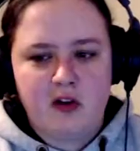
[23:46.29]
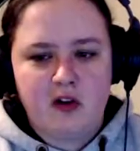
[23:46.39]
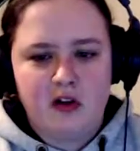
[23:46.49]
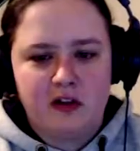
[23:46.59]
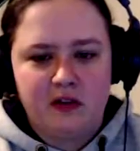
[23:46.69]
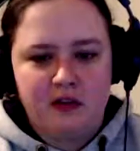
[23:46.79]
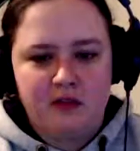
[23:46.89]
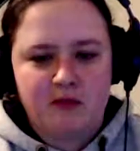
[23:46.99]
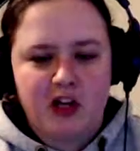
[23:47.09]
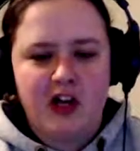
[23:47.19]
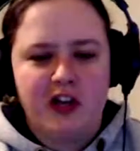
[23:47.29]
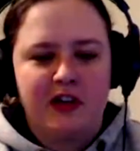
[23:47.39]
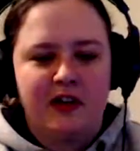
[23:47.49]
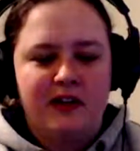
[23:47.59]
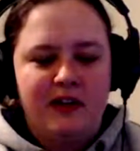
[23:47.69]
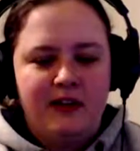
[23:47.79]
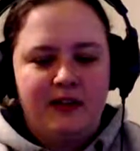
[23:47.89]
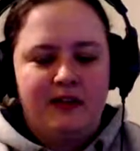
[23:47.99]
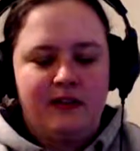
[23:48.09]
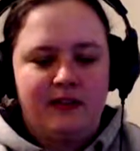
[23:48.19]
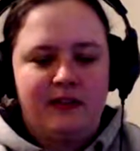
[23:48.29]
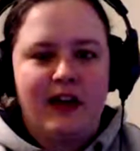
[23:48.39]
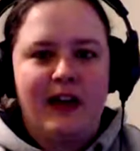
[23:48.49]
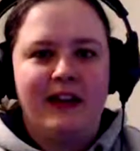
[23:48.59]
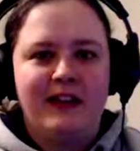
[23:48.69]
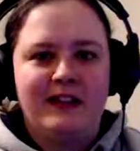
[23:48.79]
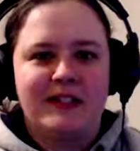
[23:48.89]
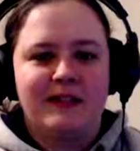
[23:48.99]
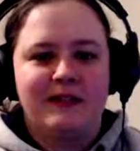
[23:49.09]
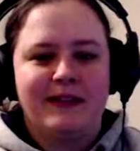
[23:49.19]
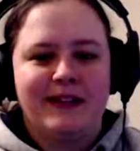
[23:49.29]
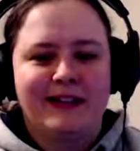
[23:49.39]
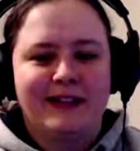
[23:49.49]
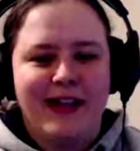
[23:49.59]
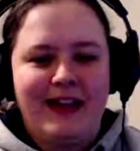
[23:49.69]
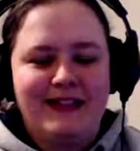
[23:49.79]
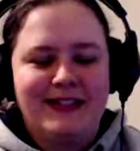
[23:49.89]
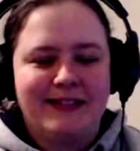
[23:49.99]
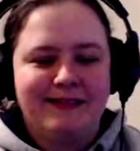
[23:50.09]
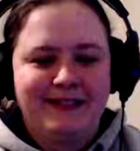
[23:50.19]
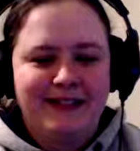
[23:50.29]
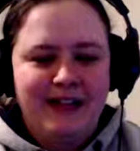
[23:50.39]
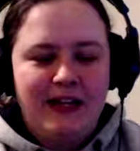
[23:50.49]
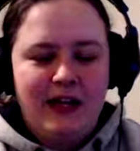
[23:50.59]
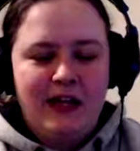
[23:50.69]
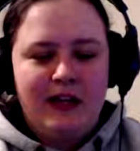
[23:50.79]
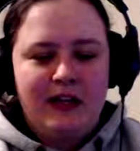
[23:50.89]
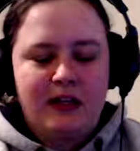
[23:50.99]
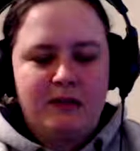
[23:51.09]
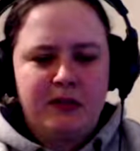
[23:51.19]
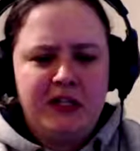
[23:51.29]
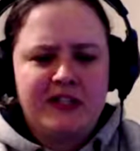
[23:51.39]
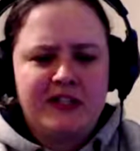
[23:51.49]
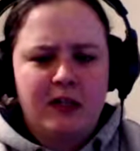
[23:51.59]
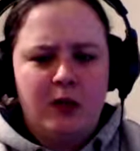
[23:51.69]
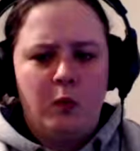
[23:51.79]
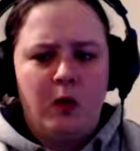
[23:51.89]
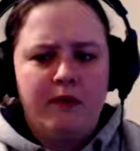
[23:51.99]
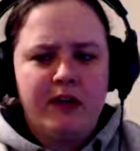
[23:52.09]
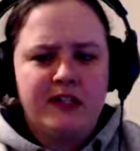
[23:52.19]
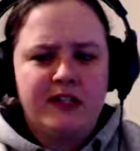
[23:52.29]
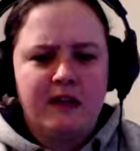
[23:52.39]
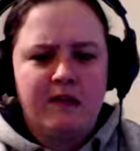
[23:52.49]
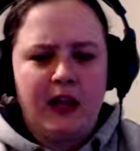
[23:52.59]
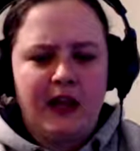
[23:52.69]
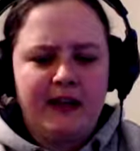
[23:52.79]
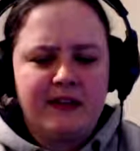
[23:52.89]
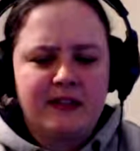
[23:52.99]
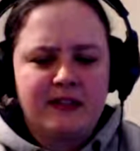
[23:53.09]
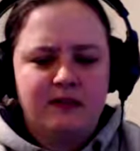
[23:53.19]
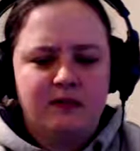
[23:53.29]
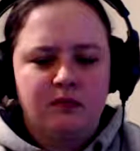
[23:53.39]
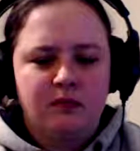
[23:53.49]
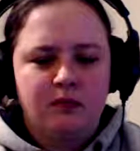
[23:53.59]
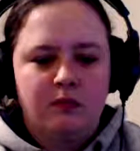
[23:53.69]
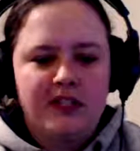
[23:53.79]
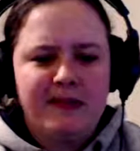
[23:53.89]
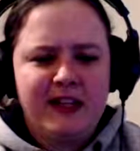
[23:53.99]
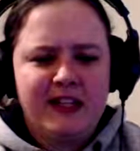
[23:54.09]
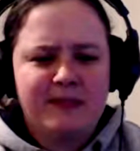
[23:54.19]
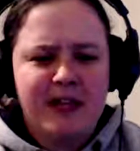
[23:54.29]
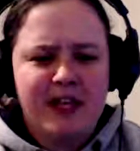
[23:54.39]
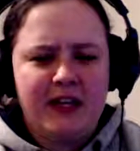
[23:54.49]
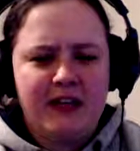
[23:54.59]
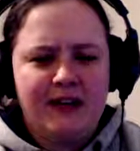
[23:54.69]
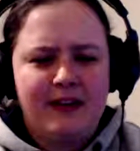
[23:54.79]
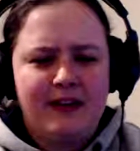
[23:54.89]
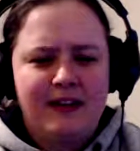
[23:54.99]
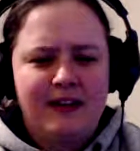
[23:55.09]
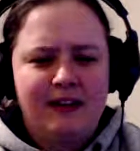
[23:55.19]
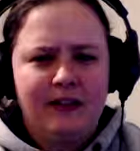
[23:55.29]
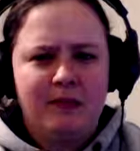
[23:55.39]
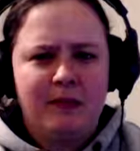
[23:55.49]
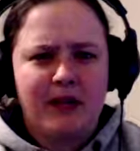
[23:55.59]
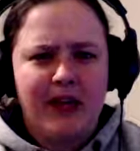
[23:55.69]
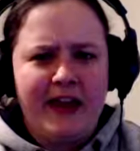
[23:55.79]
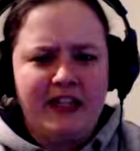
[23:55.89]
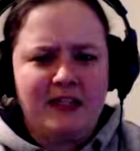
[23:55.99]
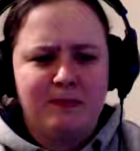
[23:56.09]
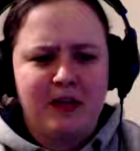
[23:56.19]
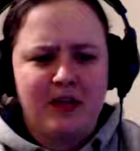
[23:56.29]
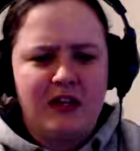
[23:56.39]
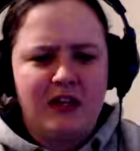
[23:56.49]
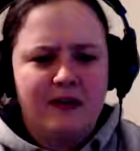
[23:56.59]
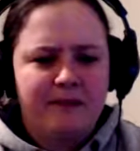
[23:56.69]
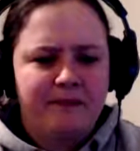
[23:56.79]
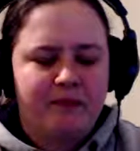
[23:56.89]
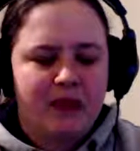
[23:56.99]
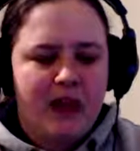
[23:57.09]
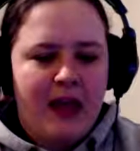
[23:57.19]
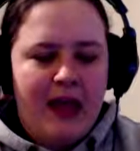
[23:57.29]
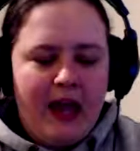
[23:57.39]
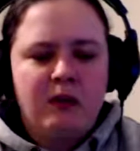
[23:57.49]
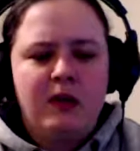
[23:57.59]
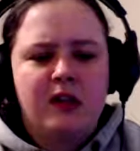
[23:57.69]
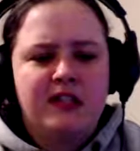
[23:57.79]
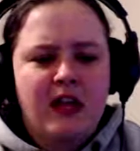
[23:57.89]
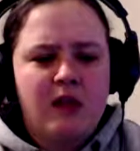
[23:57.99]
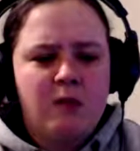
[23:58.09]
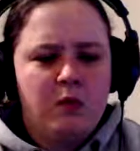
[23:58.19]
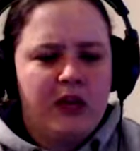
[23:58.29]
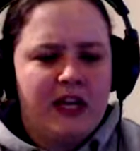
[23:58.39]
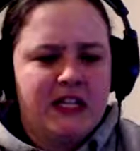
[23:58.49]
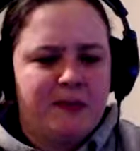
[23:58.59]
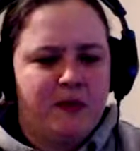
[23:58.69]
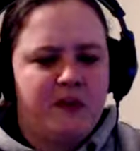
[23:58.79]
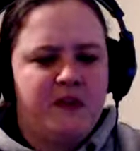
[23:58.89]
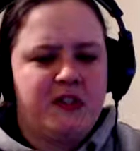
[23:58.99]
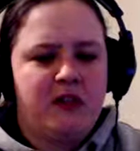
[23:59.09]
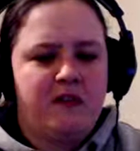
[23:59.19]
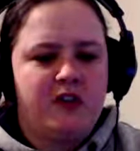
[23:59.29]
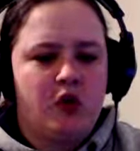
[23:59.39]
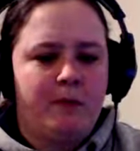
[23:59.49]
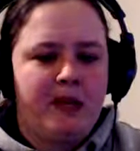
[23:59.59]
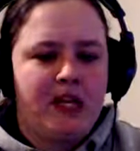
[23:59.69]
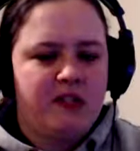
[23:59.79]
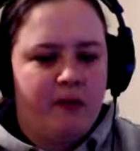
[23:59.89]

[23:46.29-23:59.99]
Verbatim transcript: car. I'm glad you made it inside. That I used to uh, get into. Complete. Warriors of Light. Where's my XP? Give me my XP. Anyway, the salon will henceforth serve as your base of